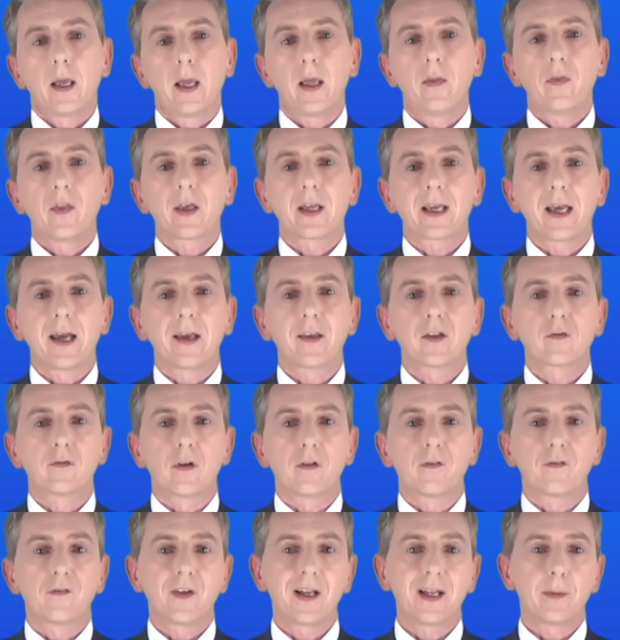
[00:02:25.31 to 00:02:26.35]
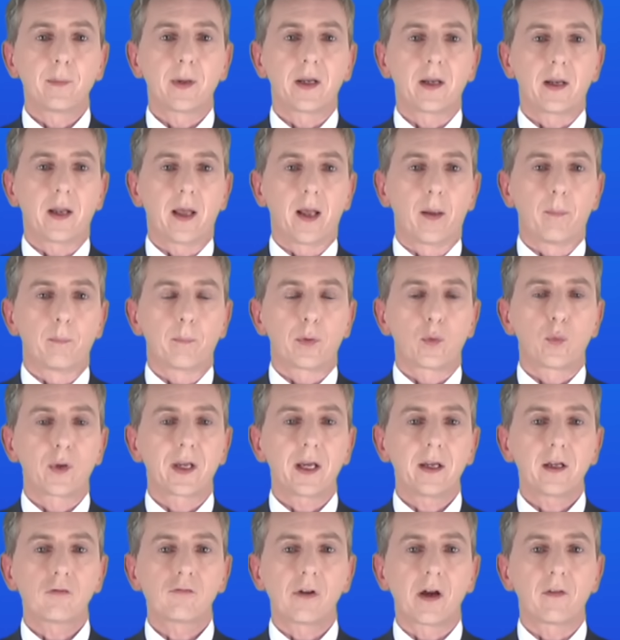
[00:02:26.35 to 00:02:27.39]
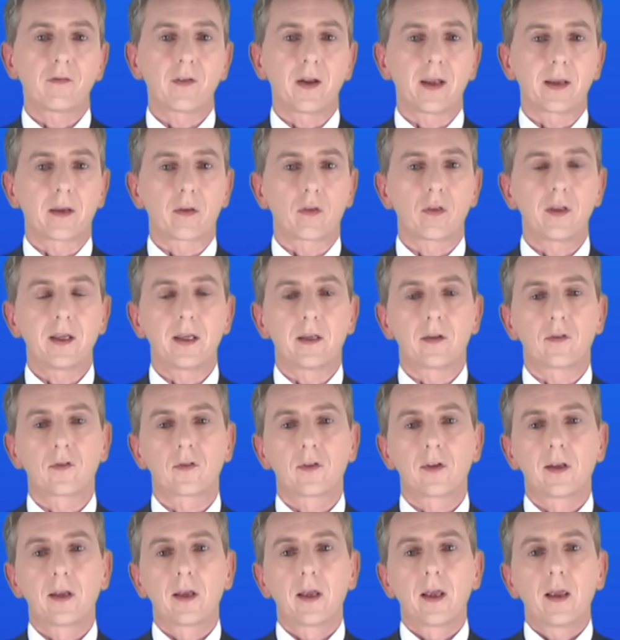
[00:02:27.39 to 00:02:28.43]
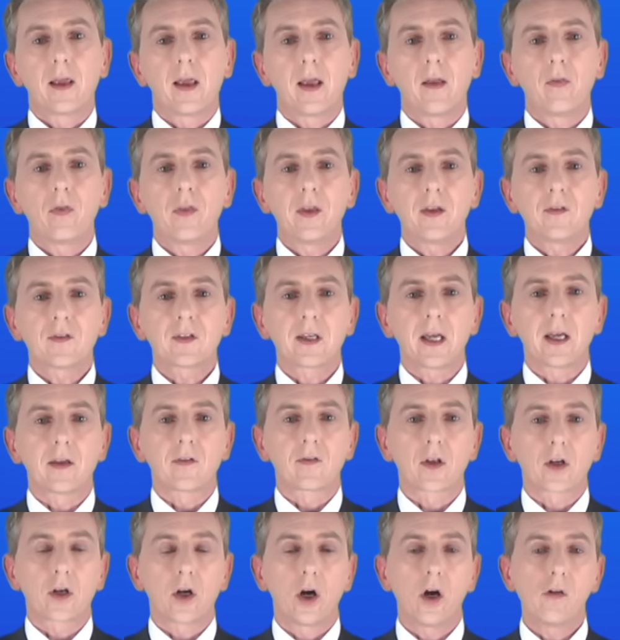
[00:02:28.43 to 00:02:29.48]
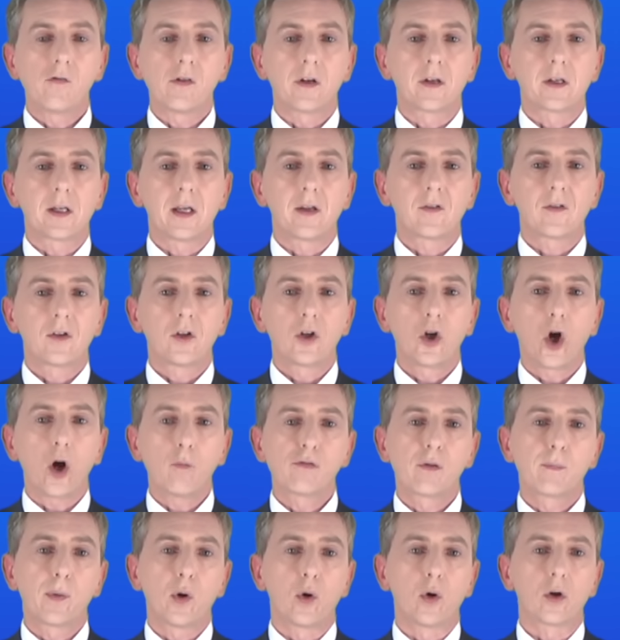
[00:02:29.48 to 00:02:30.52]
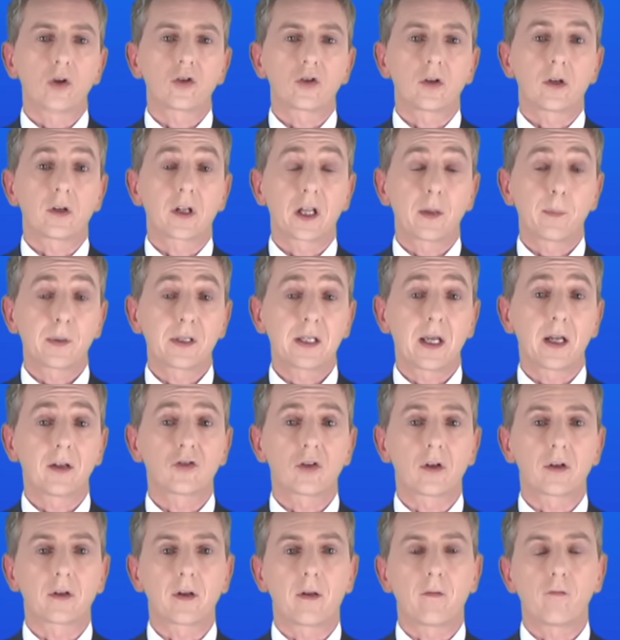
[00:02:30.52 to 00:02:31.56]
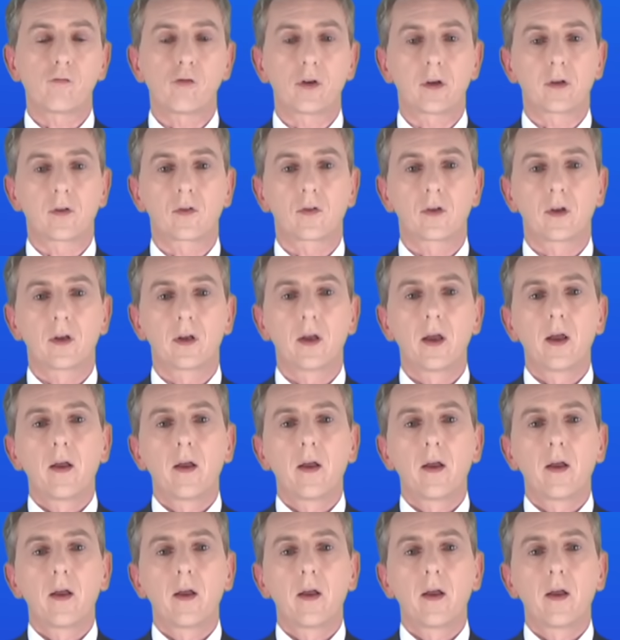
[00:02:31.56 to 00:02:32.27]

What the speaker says: In the case of a filament lamp, we get a graph like this. In this case, the current is not proportional to the potential difference.